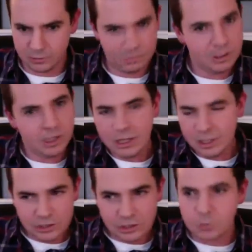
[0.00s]
And
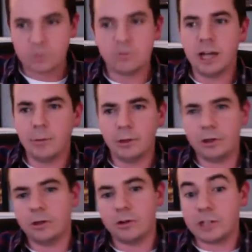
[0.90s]
she was phenomenal,
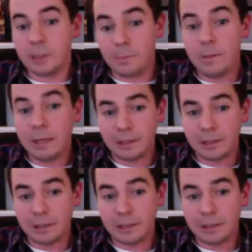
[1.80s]
her and her team